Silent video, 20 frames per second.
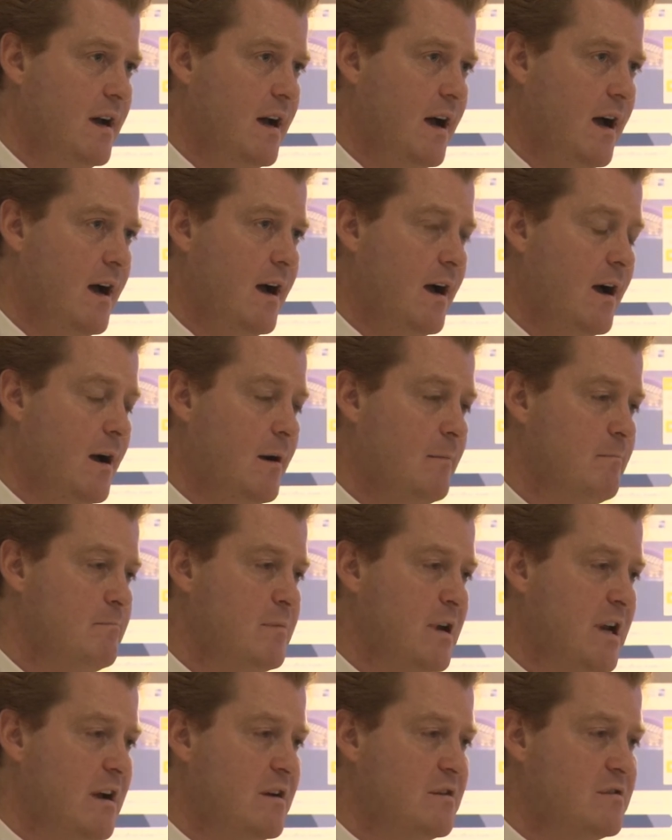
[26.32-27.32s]
Um,
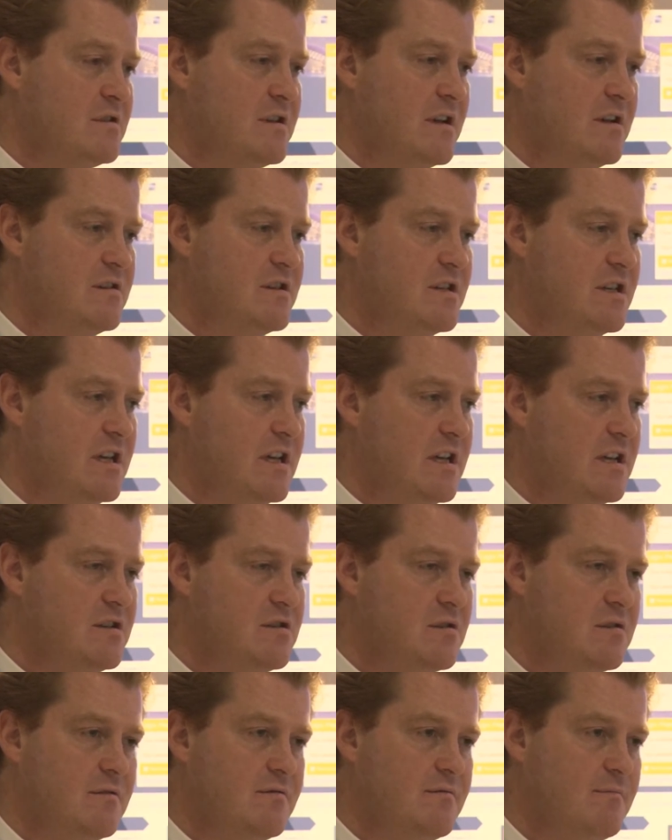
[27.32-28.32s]
but I also see
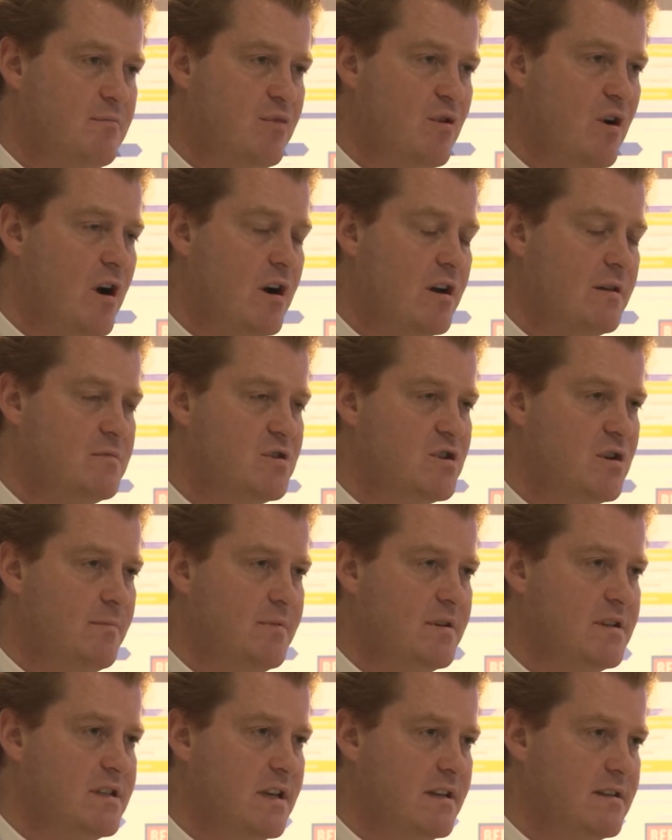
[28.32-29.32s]
sort of prime
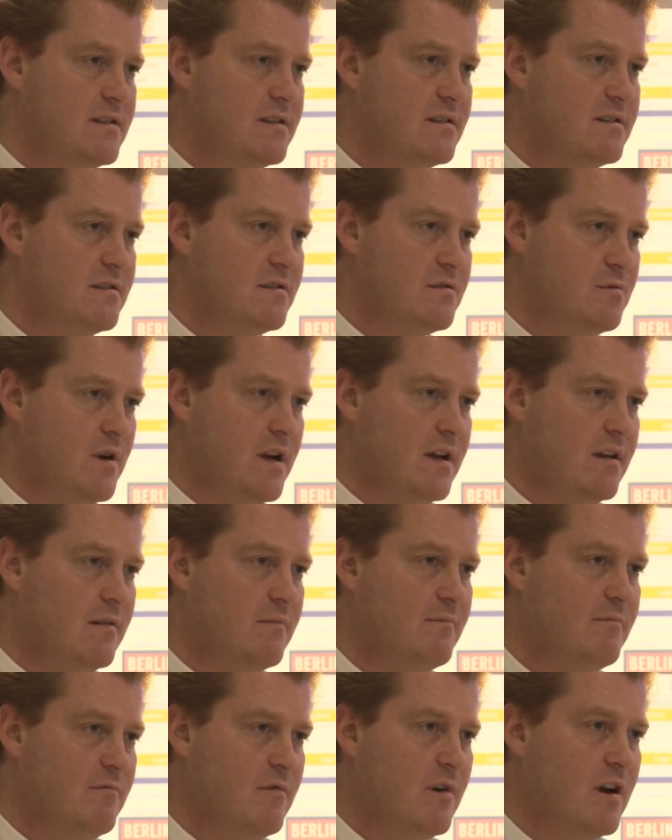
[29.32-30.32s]
shopping centres as
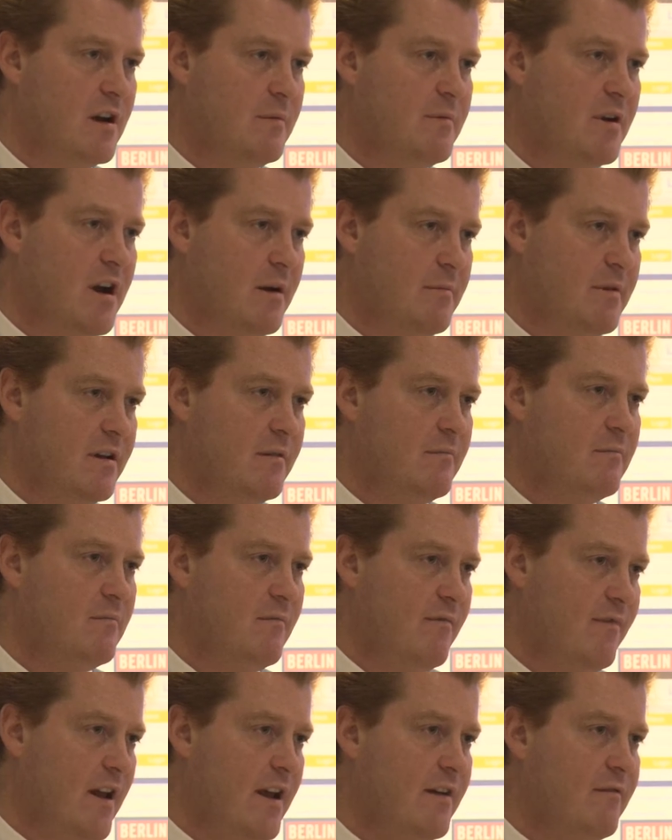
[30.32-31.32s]
well, really becoming
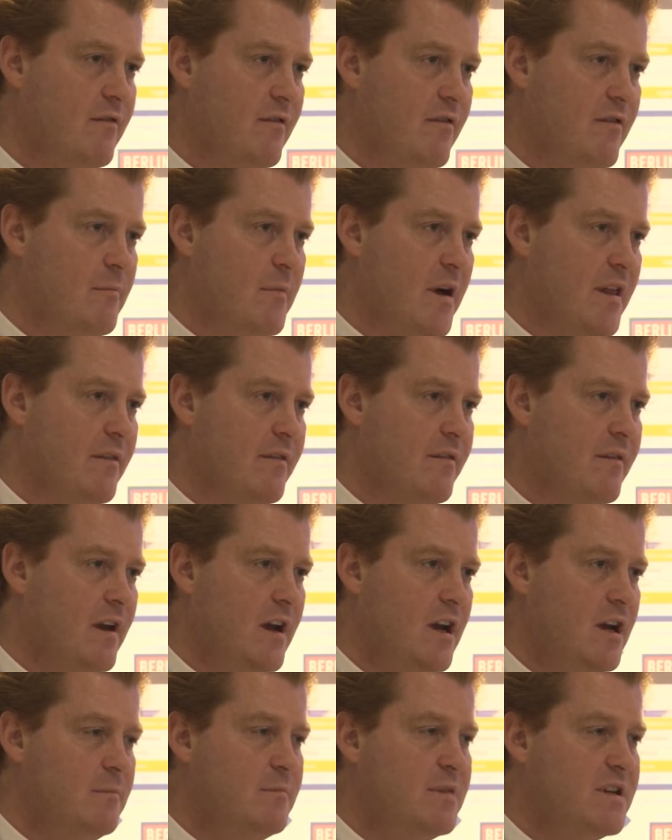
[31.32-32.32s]
flavour of the month,
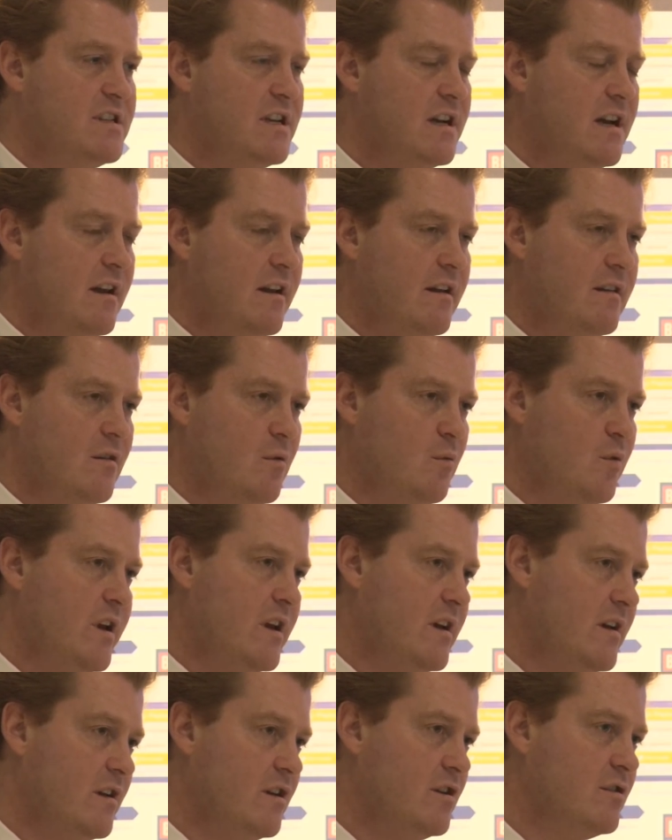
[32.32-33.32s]
particularly in the
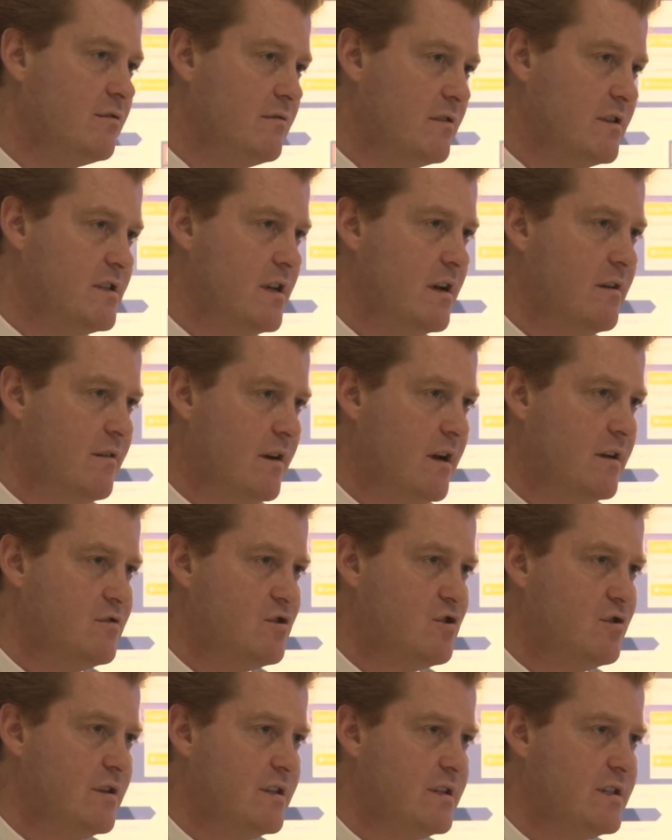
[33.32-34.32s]
weaker Eurozone
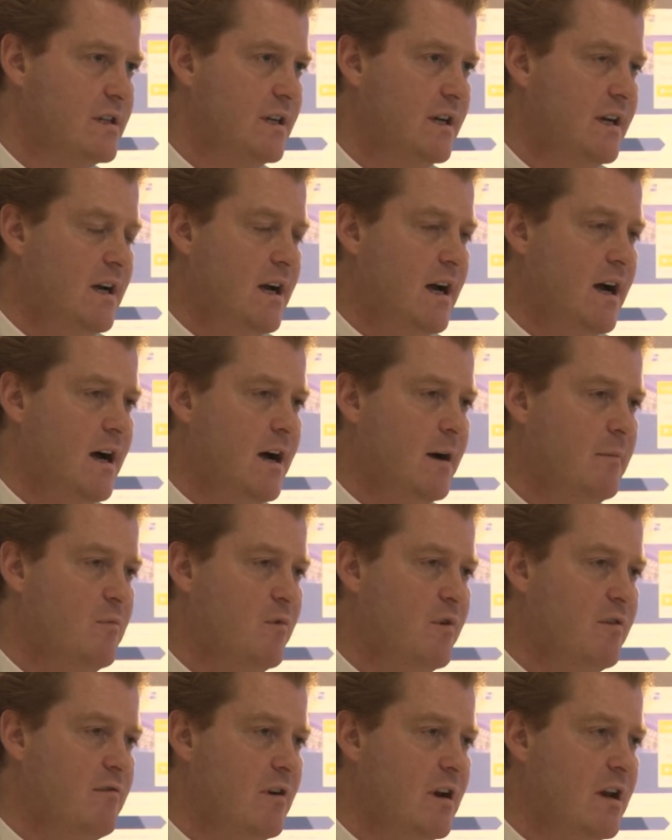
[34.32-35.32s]
countries. Um,
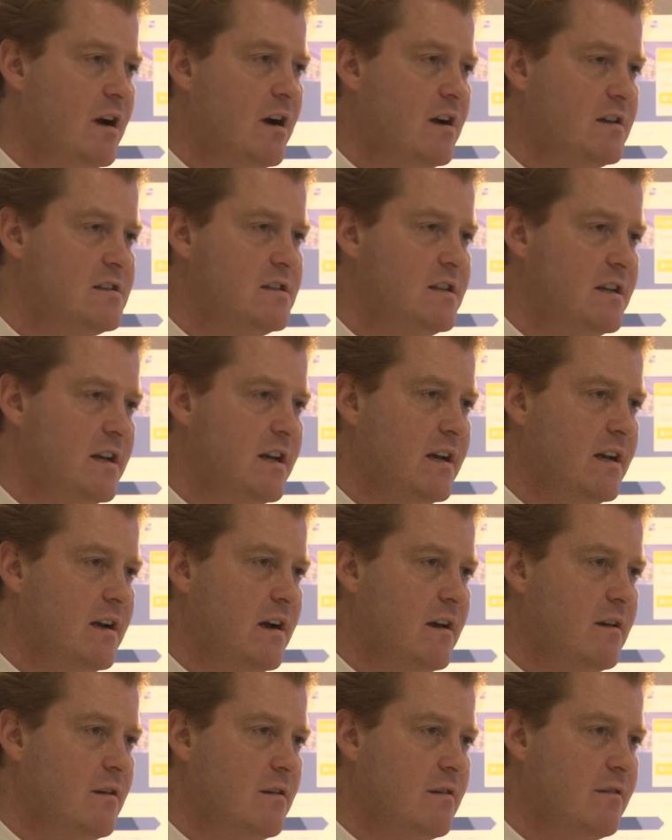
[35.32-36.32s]
we really are seeing
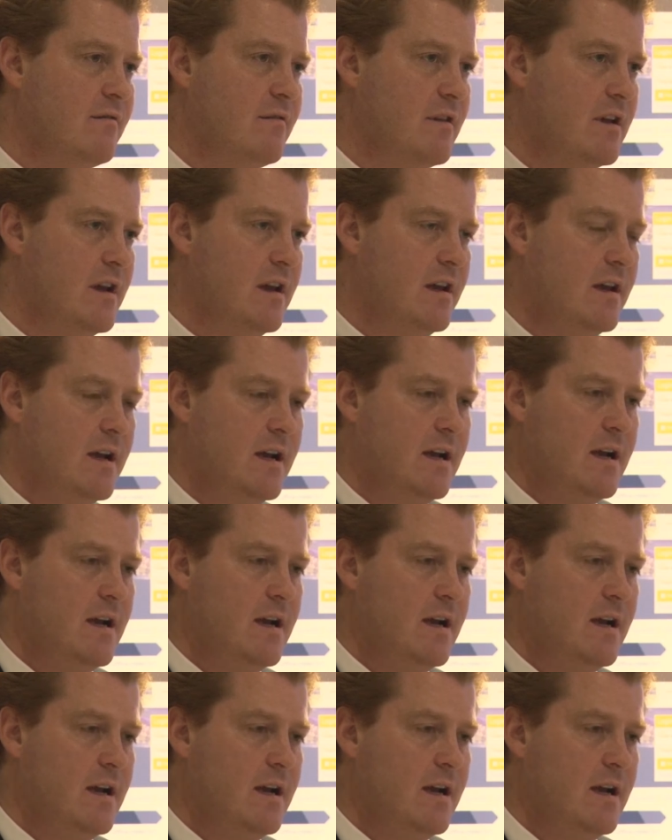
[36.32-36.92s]
a lot of the